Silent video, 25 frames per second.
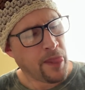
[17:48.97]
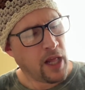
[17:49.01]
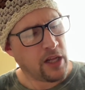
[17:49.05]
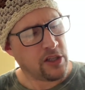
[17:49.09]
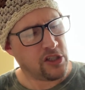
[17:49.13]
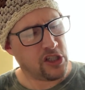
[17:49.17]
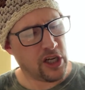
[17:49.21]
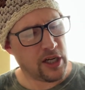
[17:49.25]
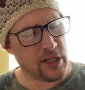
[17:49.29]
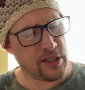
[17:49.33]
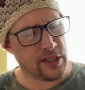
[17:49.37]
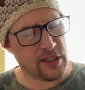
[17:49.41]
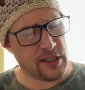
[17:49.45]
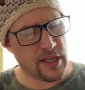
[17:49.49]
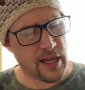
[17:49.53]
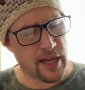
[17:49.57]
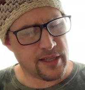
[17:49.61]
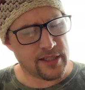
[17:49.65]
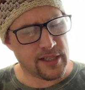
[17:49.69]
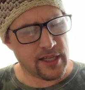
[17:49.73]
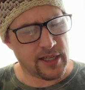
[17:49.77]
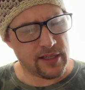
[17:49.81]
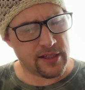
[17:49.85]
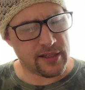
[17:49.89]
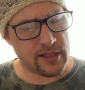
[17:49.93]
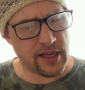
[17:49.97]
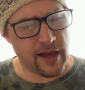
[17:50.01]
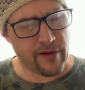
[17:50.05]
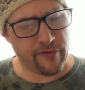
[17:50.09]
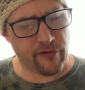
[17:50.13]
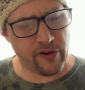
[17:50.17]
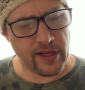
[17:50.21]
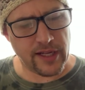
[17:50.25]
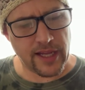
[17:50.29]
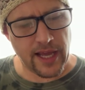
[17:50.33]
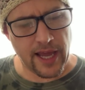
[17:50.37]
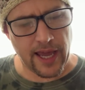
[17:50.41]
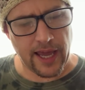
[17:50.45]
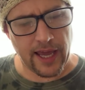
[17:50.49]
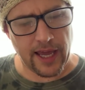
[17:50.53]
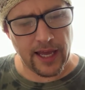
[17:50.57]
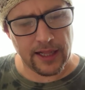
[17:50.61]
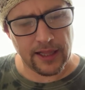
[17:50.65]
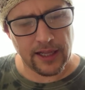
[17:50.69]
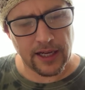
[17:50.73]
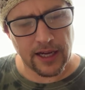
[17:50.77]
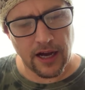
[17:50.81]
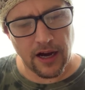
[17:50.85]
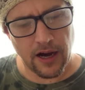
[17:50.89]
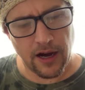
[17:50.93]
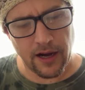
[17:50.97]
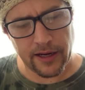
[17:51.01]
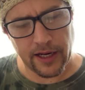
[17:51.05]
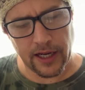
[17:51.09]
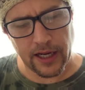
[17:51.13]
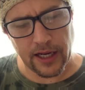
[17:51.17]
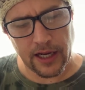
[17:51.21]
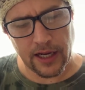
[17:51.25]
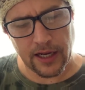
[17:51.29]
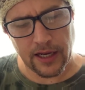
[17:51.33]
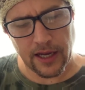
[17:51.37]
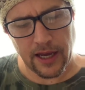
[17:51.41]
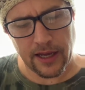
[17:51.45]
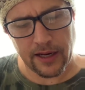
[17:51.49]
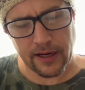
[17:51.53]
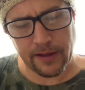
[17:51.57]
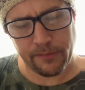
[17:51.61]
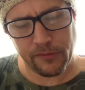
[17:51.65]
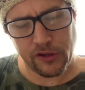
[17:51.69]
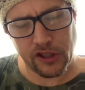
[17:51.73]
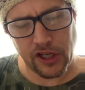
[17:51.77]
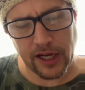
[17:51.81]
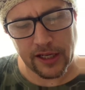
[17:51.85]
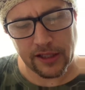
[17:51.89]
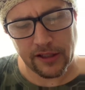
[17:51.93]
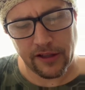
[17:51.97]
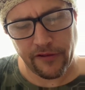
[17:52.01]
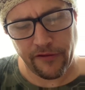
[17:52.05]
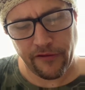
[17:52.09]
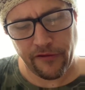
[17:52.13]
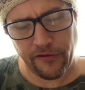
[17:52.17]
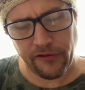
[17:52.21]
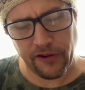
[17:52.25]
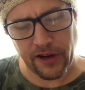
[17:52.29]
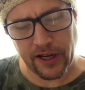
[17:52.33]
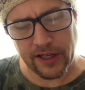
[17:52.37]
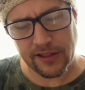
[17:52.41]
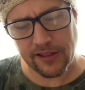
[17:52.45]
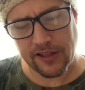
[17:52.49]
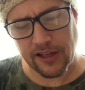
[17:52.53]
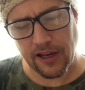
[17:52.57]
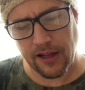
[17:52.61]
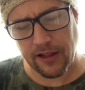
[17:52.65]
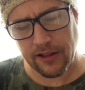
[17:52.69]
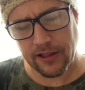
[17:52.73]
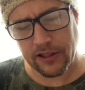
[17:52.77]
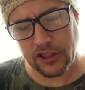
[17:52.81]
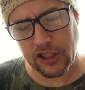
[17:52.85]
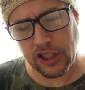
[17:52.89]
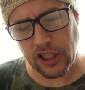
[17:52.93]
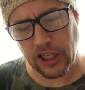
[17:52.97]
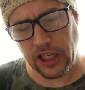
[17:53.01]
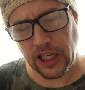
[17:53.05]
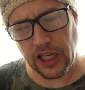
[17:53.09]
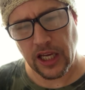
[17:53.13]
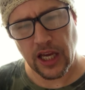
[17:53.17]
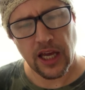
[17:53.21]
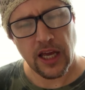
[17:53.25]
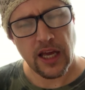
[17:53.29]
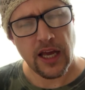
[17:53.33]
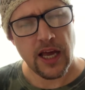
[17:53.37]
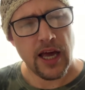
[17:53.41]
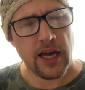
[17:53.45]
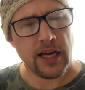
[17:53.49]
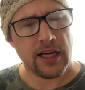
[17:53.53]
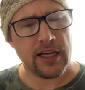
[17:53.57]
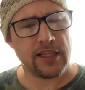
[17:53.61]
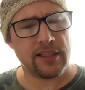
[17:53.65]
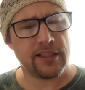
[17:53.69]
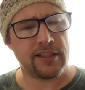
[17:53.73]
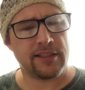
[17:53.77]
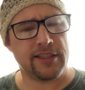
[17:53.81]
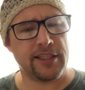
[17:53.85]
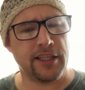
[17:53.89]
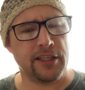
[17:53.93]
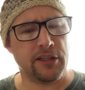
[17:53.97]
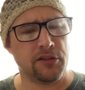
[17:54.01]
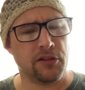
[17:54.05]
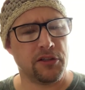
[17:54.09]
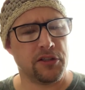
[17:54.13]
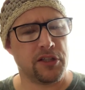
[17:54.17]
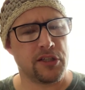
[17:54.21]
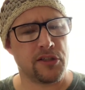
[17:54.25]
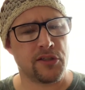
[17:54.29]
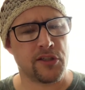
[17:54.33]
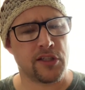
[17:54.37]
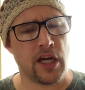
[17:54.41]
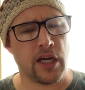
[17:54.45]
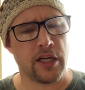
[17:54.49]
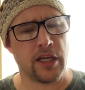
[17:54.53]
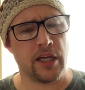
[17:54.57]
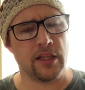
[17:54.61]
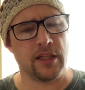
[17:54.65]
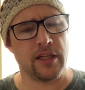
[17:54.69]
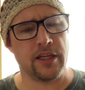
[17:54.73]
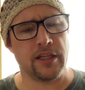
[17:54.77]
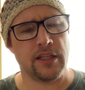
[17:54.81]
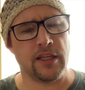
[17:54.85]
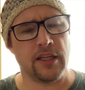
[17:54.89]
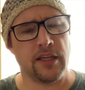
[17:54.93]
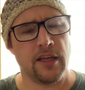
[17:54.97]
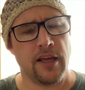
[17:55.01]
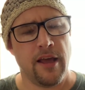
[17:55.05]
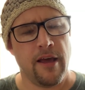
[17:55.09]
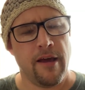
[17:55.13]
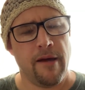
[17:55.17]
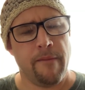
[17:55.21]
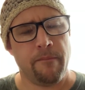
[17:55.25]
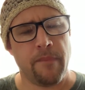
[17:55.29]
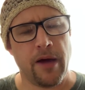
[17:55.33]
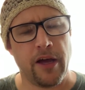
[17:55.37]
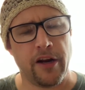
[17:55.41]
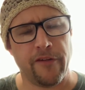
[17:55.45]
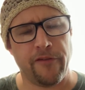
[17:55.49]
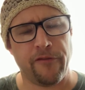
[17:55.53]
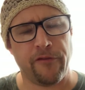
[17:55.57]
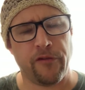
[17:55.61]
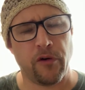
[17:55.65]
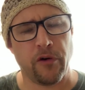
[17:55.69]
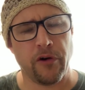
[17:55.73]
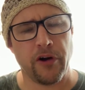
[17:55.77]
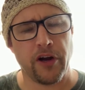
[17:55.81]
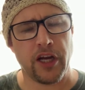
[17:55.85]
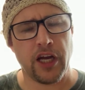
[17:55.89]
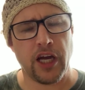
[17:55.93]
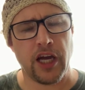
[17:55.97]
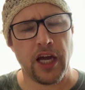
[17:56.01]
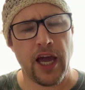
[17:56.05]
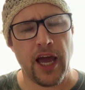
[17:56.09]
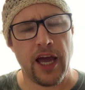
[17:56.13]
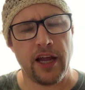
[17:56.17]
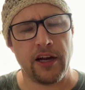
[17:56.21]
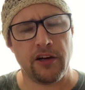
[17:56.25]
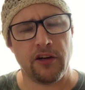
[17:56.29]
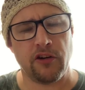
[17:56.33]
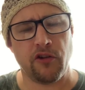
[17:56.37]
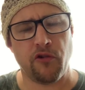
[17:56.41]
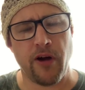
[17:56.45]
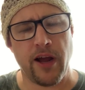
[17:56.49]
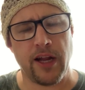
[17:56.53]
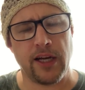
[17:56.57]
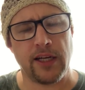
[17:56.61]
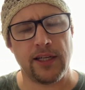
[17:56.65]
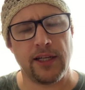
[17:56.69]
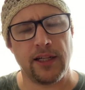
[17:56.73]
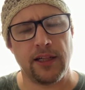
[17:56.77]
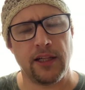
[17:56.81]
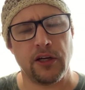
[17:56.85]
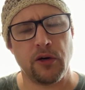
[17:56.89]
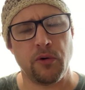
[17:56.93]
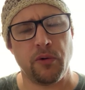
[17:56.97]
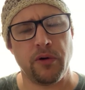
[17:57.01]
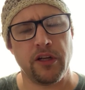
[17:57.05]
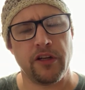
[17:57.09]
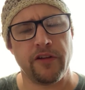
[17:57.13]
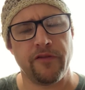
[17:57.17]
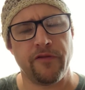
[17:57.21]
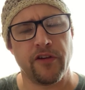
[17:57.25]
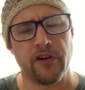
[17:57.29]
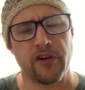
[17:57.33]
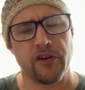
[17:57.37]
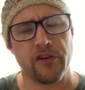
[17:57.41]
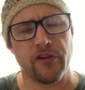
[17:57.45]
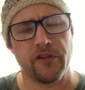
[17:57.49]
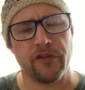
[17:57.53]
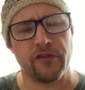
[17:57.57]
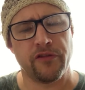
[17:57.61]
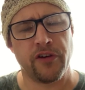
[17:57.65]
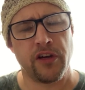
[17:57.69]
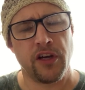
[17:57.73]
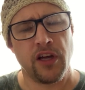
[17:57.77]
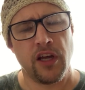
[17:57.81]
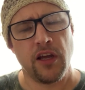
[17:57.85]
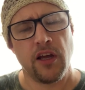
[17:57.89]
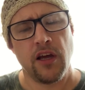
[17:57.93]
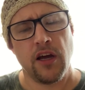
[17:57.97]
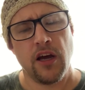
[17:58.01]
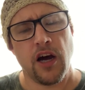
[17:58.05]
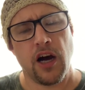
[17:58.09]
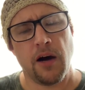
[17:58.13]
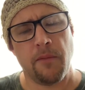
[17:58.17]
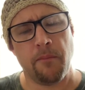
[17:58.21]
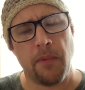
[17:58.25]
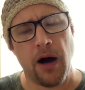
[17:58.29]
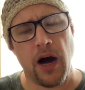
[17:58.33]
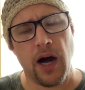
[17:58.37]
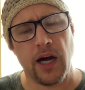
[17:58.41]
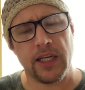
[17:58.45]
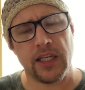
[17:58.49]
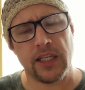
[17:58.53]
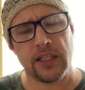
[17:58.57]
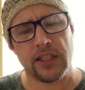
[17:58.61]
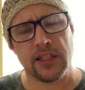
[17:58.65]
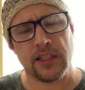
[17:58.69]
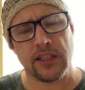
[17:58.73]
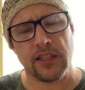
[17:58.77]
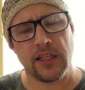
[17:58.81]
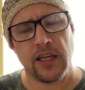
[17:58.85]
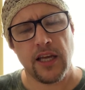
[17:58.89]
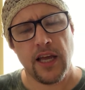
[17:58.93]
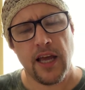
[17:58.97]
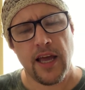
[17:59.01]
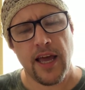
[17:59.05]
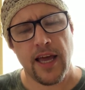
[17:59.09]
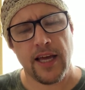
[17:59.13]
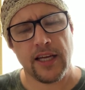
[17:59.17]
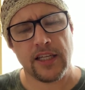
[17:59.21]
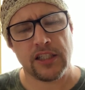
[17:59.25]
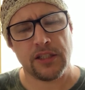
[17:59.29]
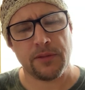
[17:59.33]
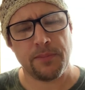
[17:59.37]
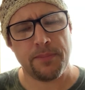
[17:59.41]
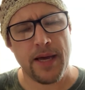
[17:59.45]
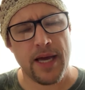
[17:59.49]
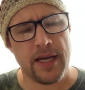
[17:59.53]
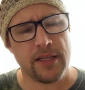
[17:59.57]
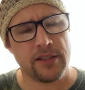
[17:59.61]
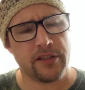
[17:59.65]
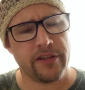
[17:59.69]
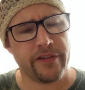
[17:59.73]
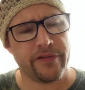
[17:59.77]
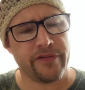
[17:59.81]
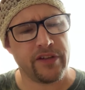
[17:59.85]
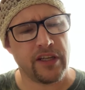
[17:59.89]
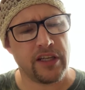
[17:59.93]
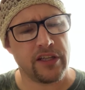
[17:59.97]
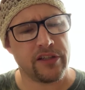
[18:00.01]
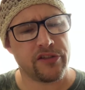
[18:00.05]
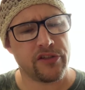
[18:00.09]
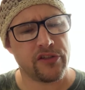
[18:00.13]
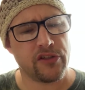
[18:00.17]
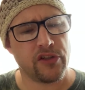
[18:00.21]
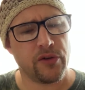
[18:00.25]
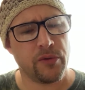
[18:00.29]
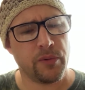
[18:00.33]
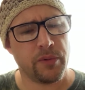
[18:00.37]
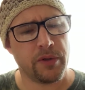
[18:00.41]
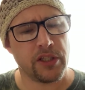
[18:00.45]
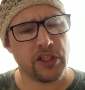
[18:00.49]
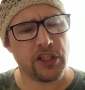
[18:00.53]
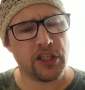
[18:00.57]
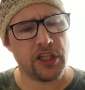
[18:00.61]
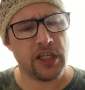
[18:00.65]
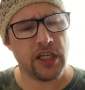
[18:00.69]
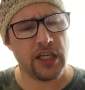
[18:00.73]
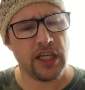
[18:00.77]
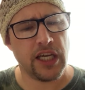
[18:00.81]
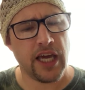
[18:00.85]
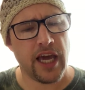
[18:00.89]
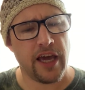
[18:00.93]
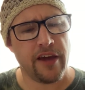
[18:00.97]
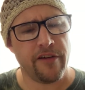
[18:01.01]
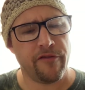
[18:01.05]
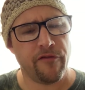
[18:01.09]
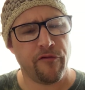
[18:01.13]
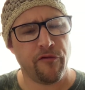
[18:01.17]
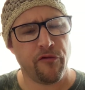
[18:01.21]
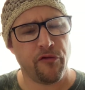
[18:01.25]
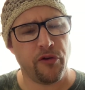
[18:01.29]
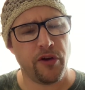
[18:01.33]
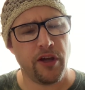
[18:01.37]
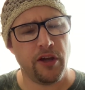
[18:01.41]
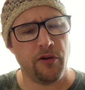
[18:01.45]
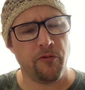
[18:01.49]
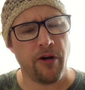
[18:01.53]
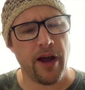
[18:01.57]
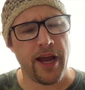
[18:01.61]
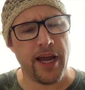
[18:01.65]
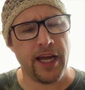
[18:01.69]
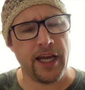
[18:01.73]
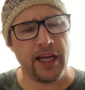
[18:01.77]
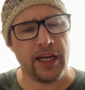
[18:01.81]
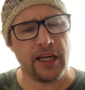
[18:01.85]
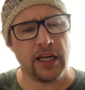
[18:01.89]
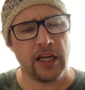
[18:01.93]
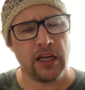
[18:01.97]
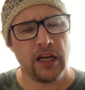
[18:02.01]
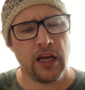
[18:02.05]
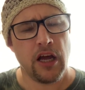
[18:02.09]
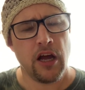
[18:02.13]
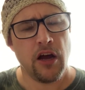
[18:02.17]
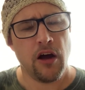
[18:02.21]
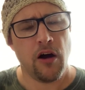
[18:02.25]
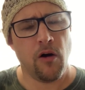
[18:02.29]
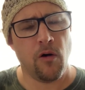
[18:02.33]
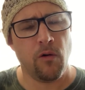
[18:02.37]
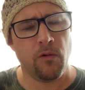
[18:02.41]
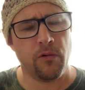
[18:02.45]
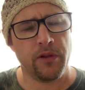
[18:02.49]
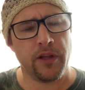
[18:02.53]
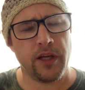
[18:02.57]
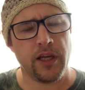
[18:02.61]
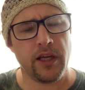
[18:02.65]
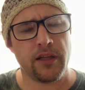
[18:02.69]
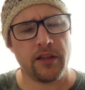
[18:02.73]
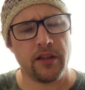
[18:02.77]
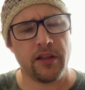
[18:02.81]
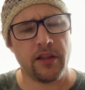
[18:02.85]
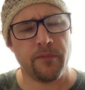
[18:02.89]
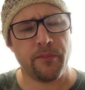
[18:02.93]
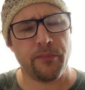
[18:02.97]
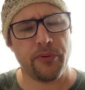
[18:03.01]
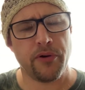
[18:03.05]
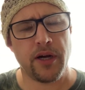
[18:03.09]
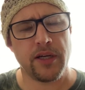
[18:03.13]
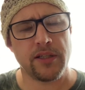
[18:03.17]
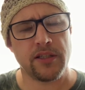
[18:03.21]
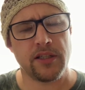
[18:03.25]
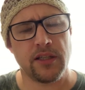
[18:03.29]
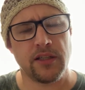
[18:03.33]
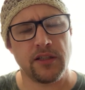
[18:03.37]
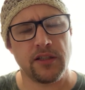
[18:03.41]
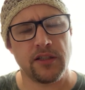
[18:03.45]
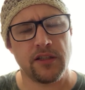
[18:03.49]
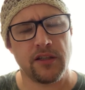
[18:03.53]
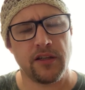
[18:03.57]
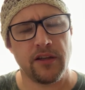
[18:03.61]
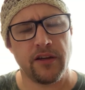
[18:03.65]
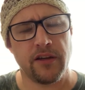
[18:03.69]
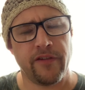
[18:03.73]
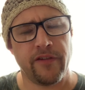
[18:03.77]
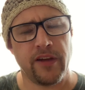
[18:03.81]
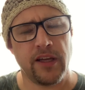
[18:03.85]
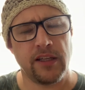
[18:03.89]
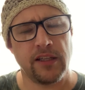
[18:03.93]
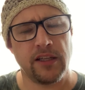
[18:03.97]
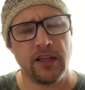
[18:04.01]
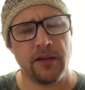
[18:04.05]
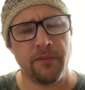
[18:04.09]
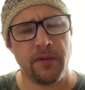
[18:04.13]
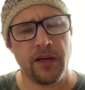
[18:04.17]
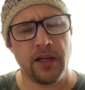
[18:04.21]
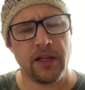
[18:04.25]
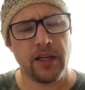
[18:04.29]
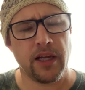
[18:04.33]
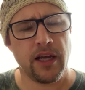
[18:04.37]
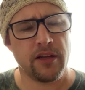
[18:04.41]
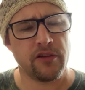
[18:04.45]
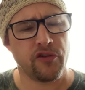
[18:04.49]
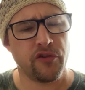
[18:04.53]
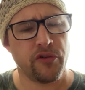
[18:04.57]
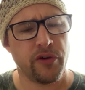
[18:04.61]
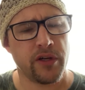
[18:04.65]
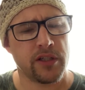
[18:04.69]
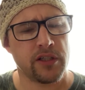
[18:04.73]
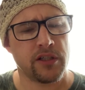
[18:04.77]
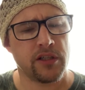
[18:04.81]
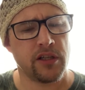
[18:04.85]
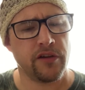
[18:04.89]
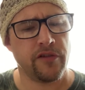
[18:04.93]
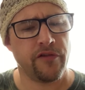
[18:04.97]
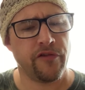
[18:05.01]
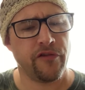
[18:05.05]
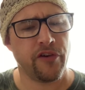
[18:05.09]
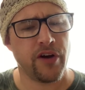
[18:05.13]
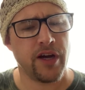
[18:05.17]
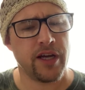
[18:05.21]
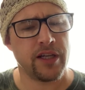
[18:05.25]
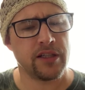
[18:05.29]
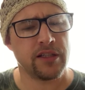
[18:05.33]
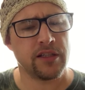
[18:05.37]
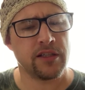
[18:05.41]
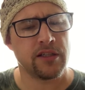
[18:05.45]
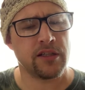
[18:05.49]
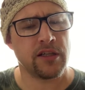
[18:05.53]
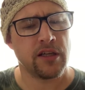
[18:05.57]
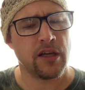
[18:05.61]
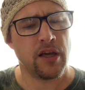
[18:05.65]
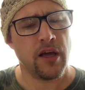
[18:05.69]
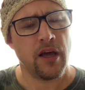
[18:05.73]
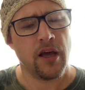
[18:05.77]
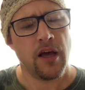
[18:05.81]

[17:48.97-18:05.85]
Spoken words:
just as his everyday laconic and objective phraseology concealed a succulent, metaphoric and grandiloquent verve, a modest expansiveness to which he gave free rein only in the presence intimate and trusted friends,